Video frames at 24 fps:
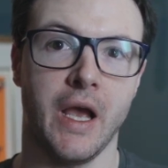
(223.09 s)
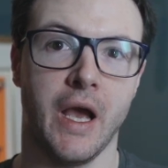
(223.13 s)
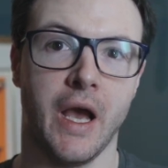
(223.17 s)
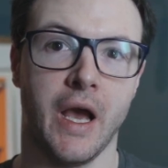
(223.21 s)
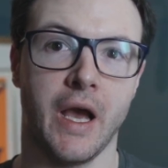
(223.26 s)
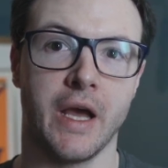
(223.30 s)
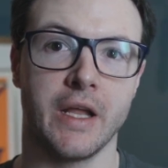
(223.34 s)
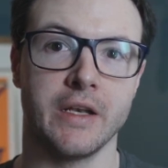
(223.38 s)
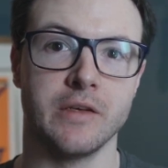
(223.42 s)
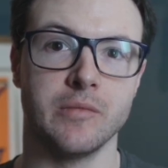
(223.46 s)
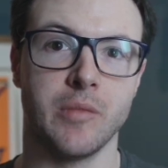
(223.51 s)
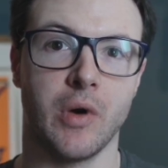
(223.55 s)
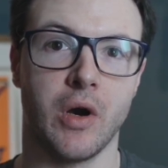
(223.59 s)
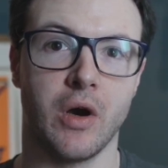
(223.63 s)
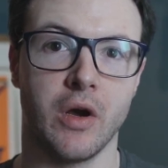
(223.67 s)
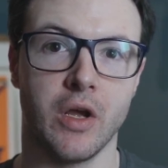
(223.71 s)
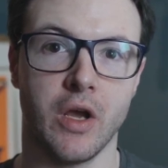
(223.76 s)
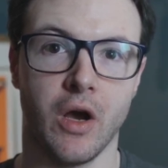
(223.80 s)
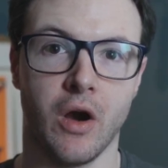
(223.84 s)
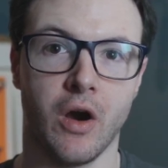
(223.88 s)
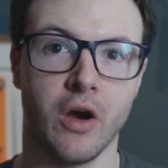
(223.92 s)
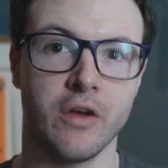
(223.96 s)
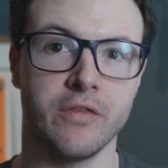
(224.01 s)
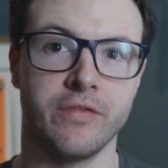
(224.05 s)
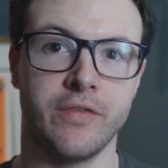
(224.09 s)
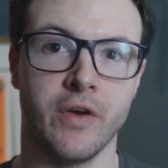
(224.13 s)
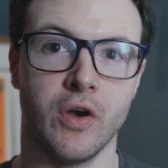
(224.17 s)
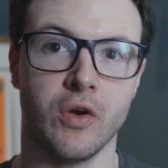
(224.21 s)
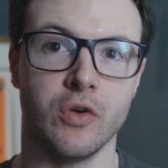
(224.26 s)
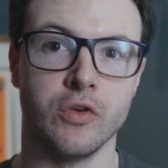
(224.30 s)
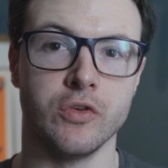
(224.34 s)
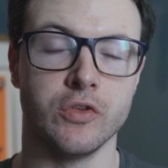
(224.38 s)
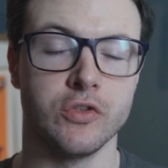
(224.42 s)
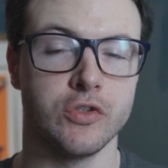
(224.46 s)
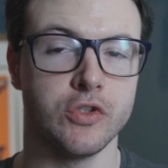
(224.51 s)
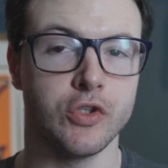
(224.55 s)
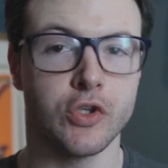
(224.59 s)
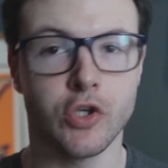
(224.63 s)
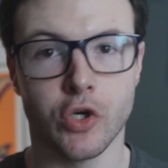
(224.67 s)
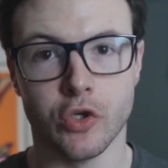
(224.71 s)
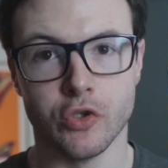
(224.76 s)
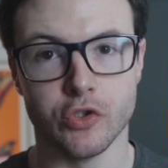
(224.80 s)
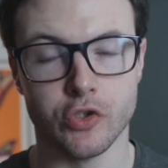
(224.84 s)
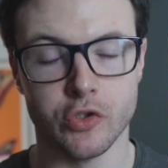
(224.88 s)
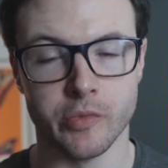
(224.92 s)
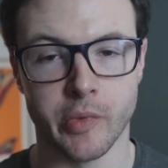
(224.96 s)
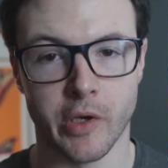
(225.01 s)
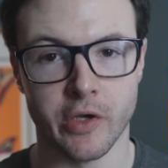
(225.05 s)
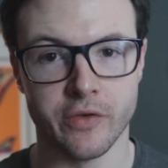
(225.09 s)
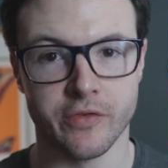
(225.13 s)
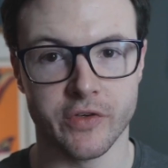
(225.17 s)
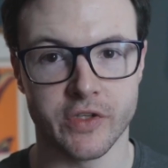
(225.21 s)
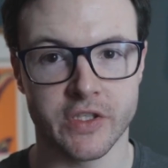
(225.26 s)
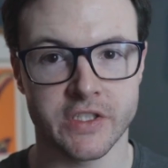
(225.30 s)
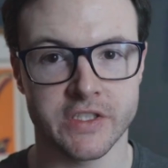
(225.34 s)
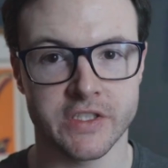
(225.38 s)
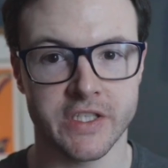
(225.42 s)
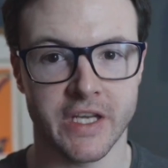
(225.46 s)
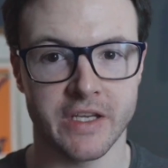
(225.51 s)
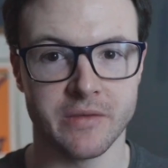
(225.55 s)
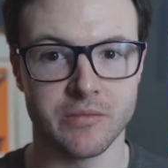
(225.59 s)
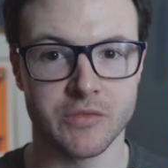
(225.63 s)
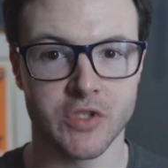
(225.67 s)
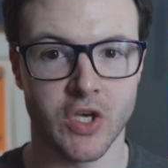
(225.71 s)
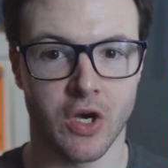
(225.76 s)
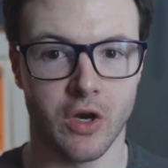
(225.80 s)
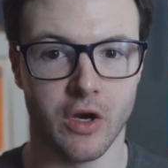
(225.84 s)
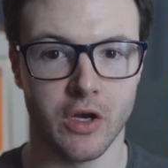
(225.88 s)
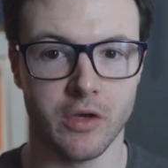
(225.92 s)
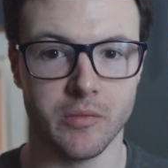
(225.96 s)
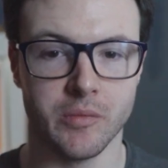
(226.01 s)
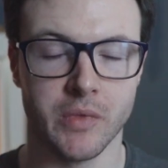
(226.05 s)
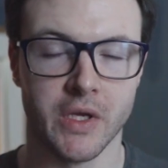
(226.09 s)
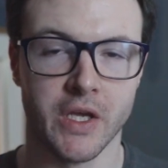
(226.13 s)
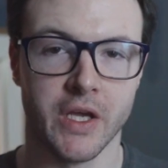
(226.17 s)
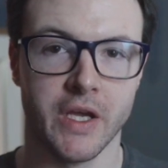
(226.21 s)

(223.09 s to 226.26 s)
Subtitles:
and my iPhone, you couldn't do both at the same time.